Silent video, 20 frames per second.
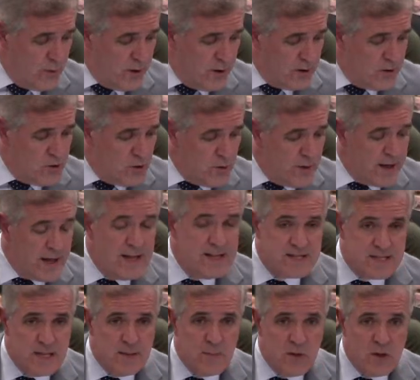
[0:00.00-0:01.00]
We are doing
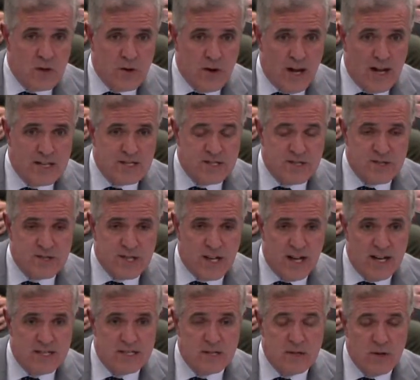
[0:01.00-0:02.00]
a similar
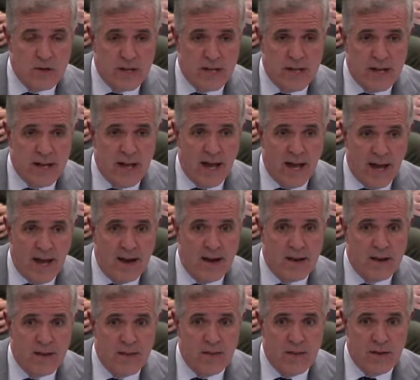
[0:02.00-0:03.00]
exercise looking
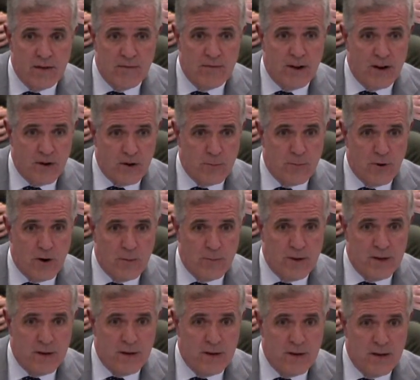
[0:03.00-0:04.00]
at the fire
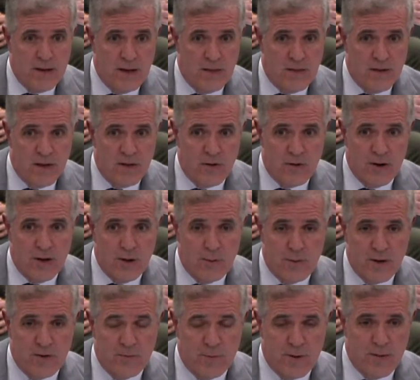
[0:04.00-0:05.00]
department, the other
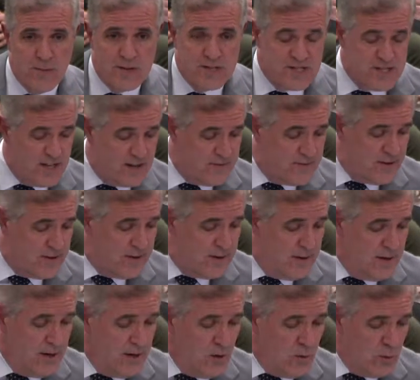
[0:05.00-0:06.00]
element of public
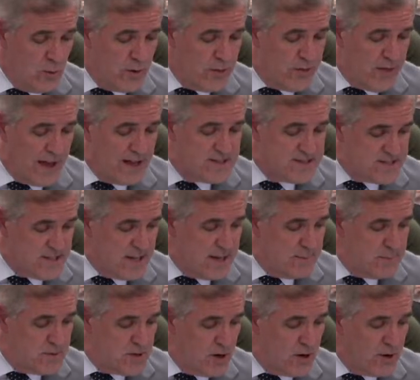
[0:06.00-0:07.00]
safety, with that
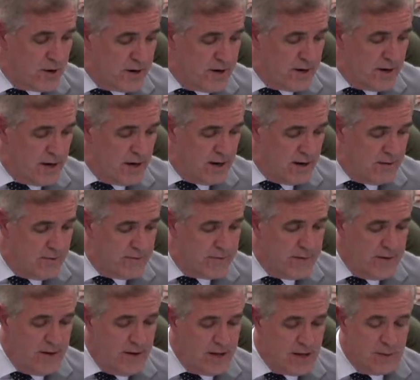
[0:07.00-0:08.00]
same target
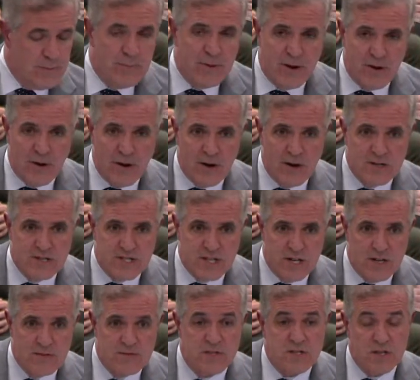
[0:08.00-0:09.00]
of comparing
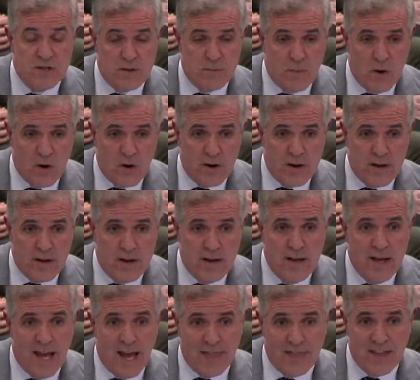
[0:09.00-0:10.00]
ourselves to the
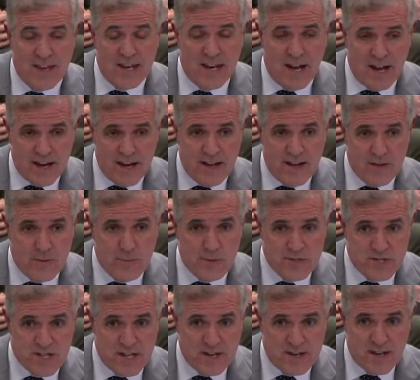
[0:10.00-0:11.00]
market at the 90th
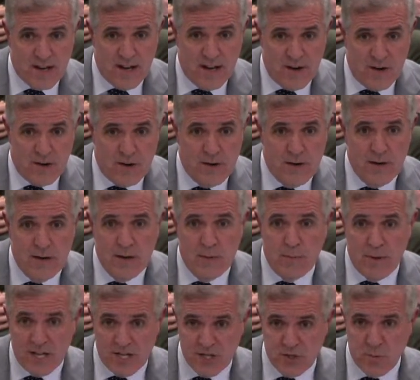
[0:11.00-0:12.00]
percentile
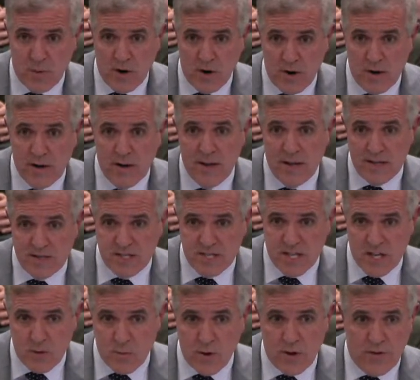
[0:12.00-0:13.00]
benchmark and
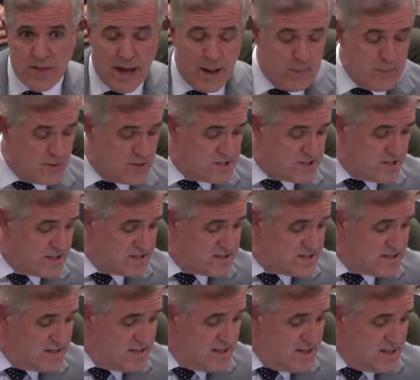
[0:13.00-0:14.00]
seeing where that puts
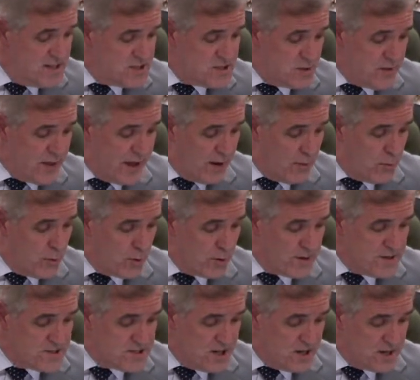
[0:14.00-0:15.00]
us. So that
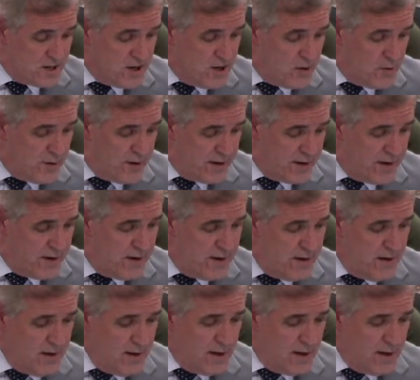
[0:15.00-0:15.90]
work is ongoing.